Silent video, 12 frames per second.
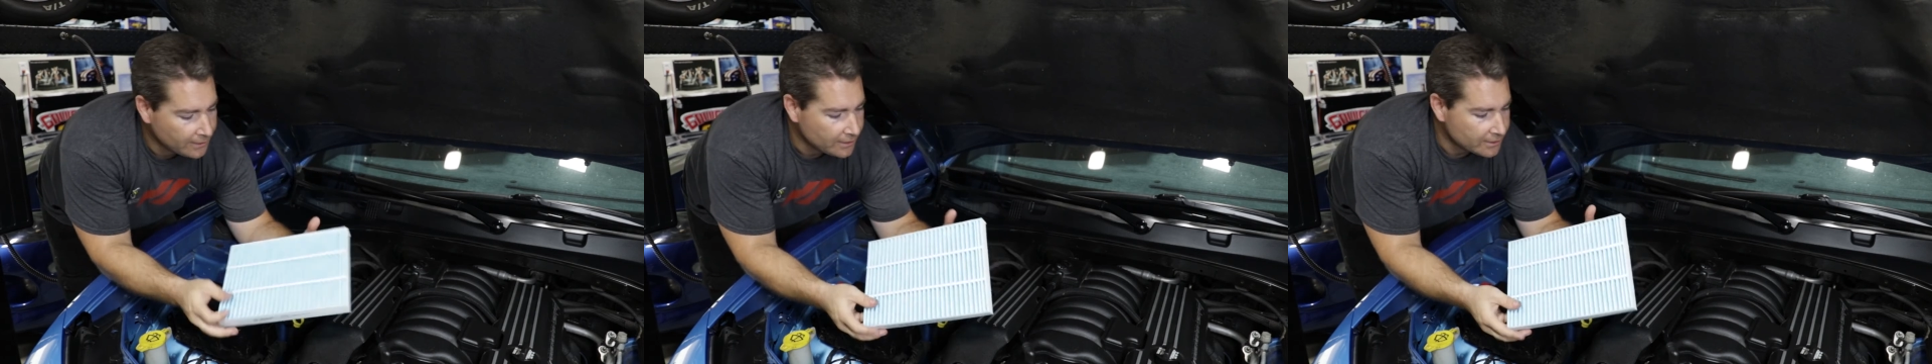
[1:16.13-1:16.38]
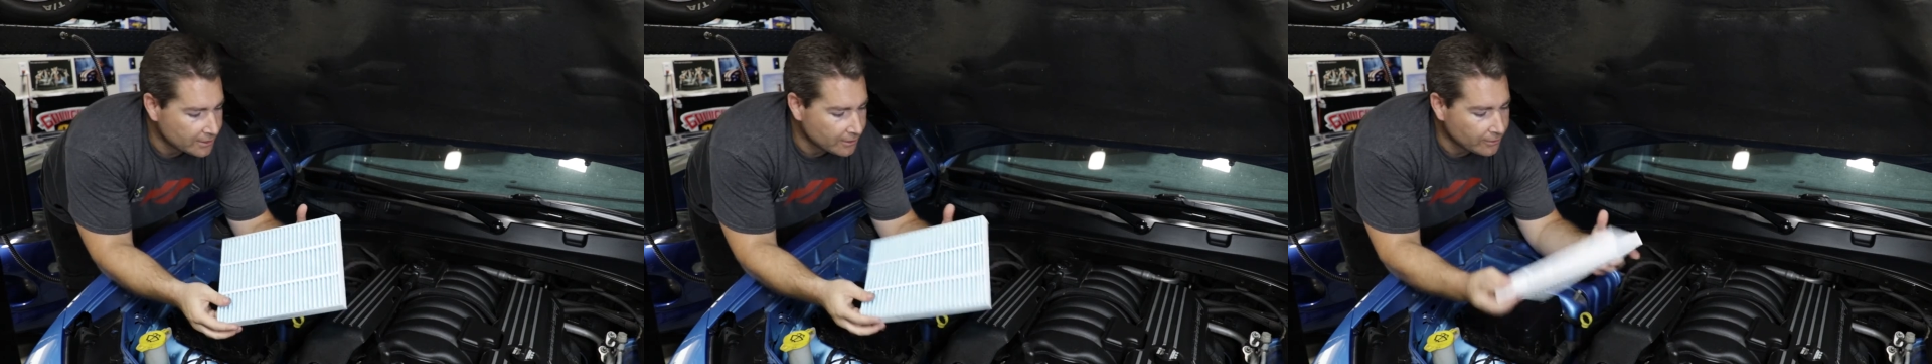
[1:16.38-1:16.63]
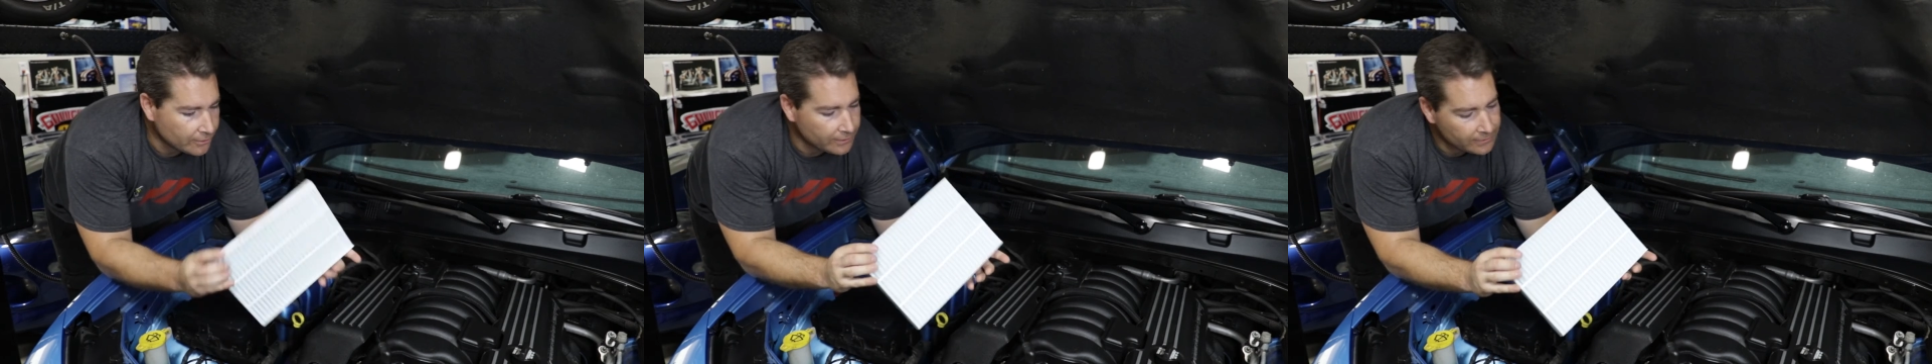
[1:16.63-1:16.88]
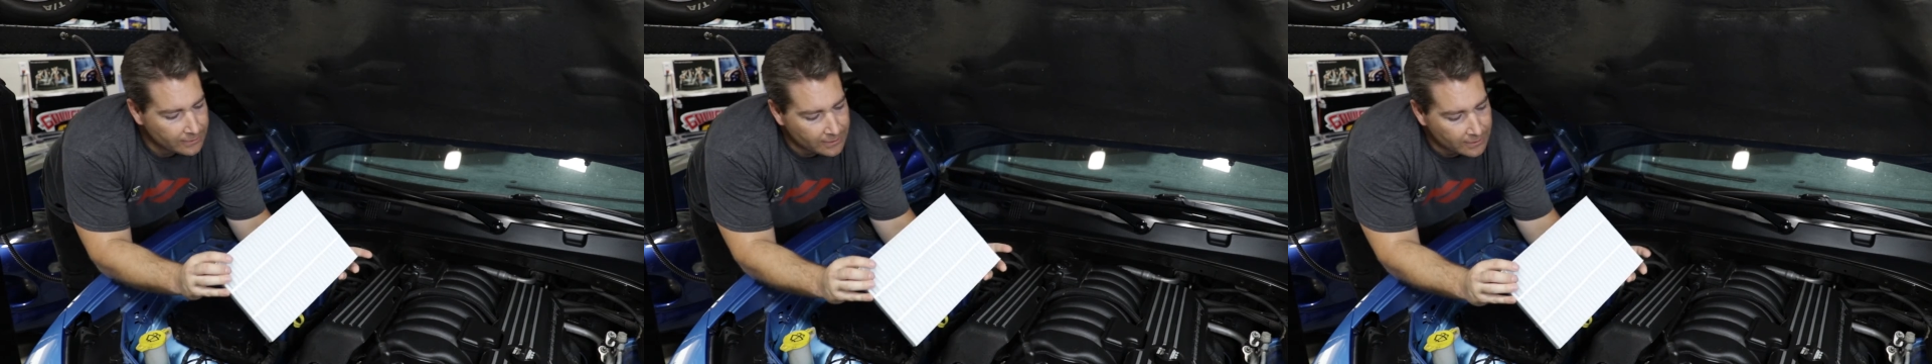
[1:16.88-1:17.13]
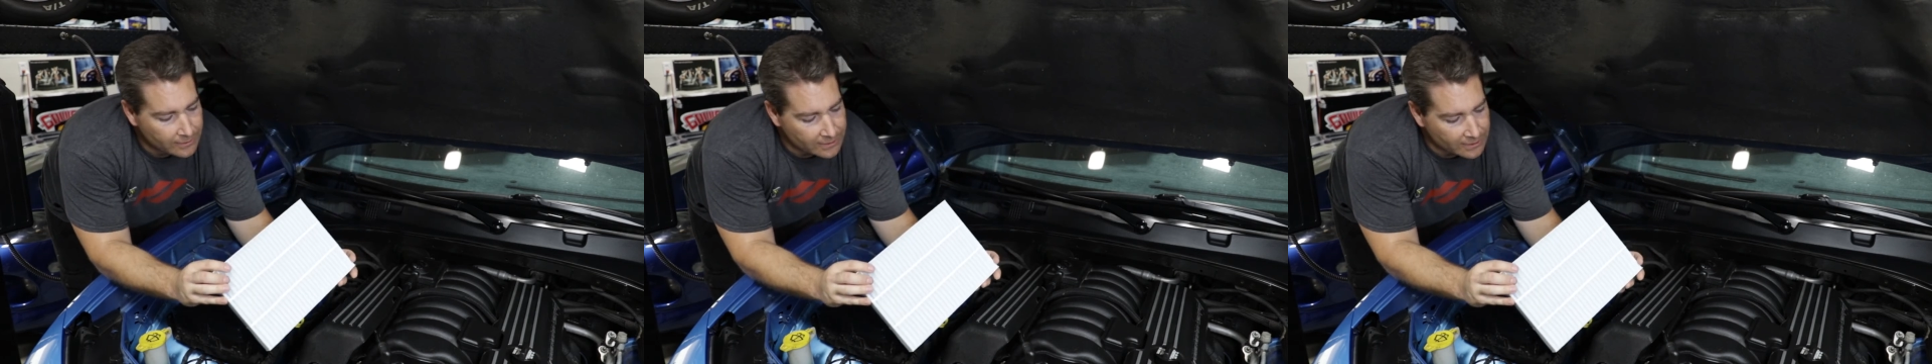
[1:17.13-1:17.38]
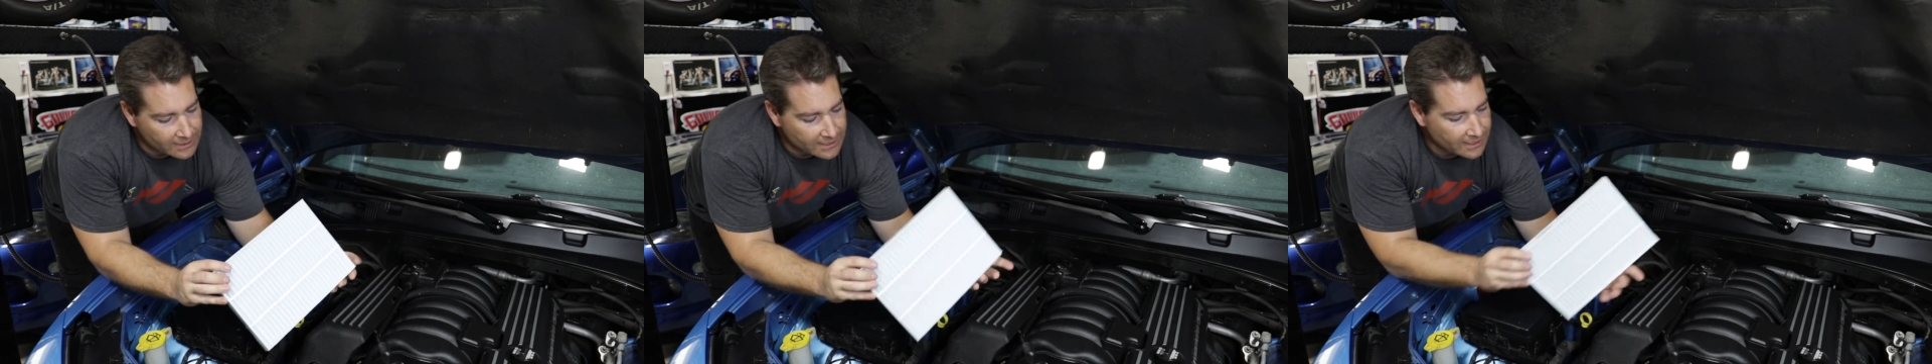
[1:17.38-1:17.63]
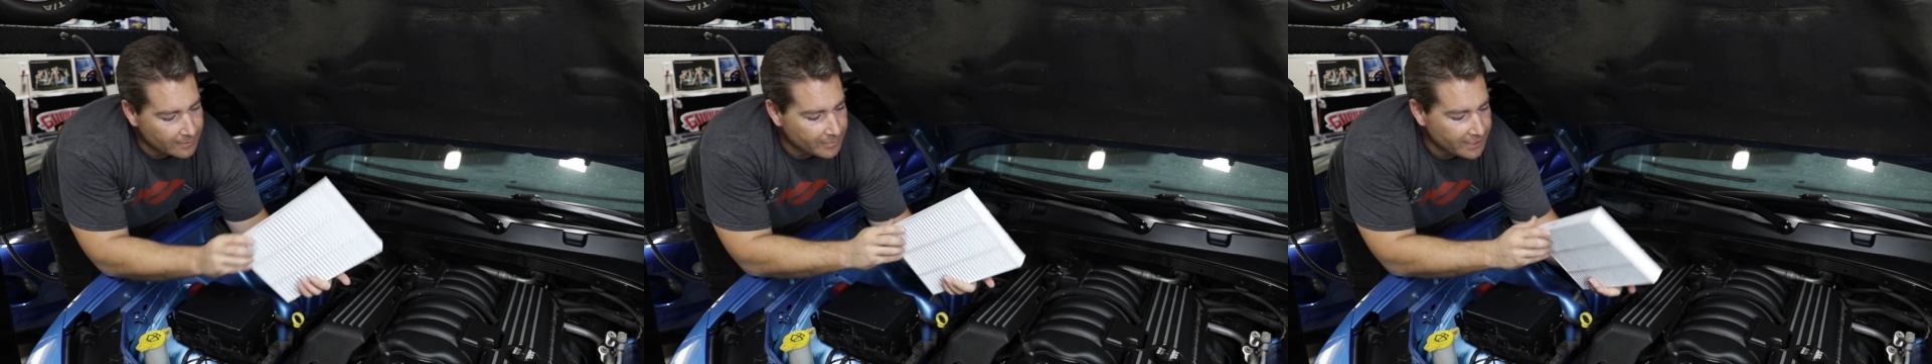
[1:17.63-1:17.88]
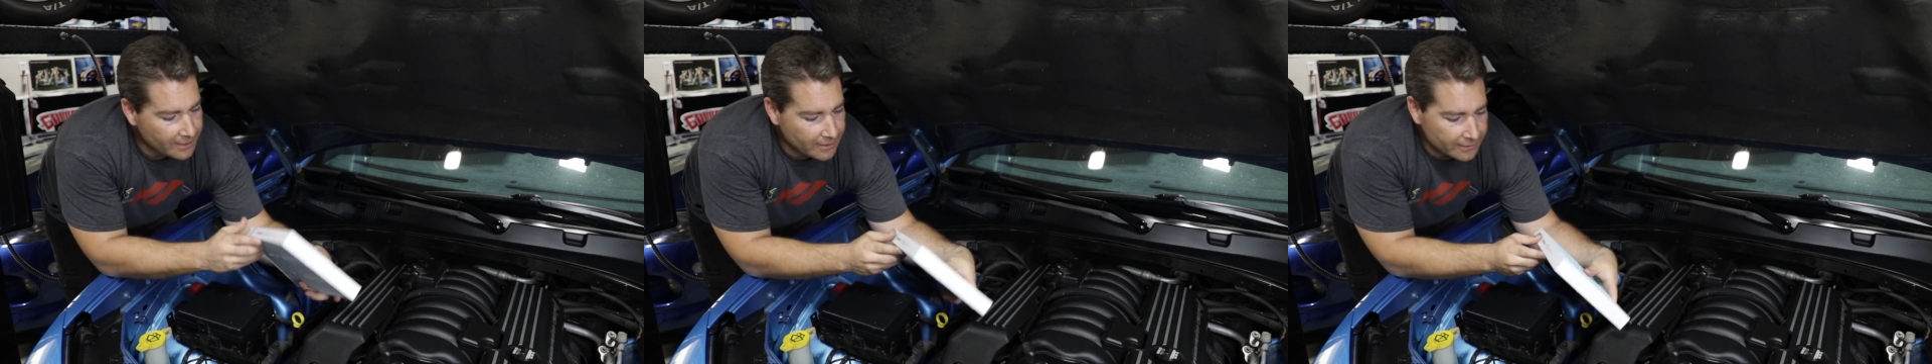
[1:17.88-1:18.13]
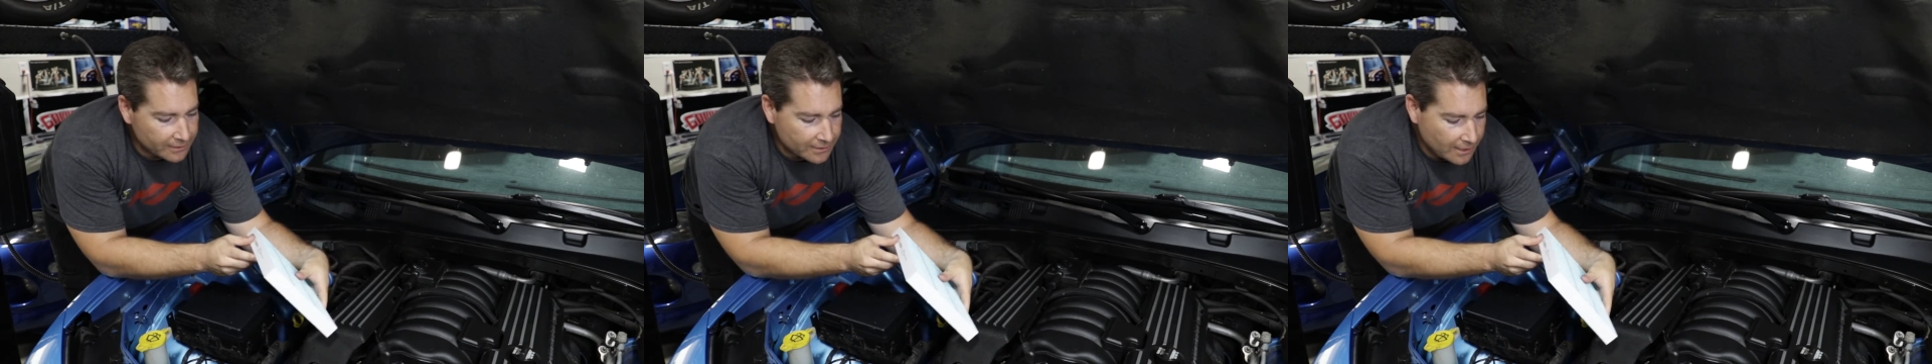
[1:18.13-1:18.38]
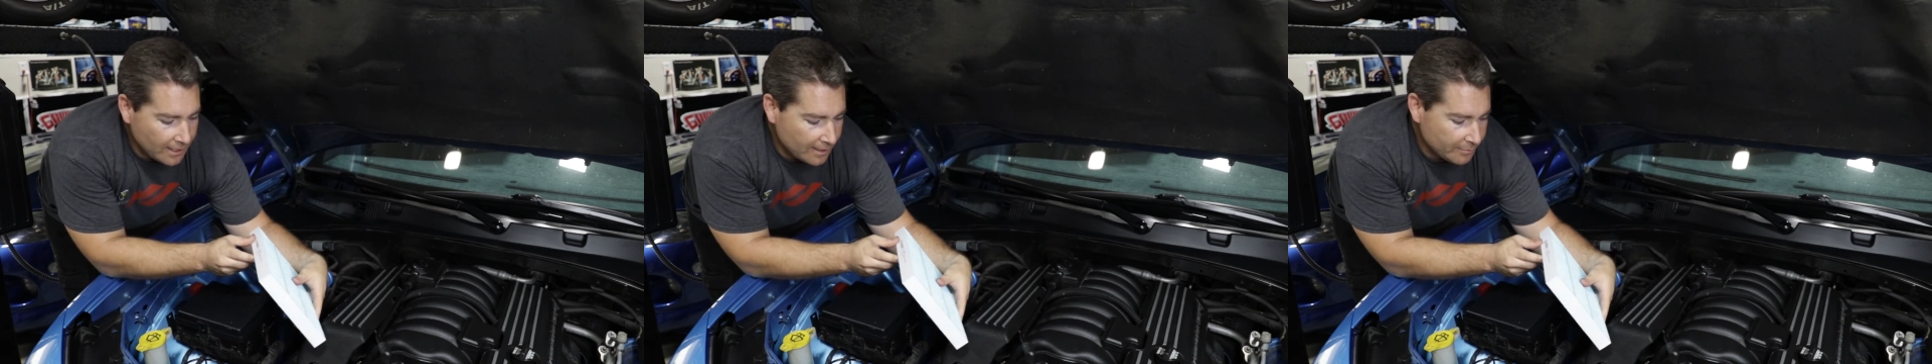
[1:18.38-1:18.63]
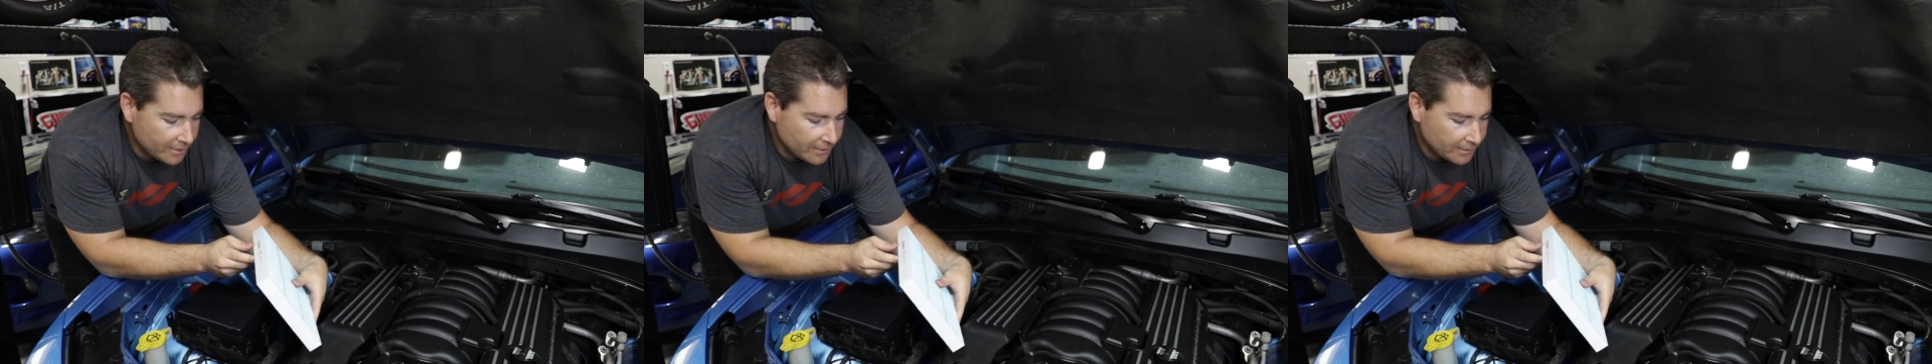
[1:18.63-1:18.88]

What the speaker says: So it's listed up here at the top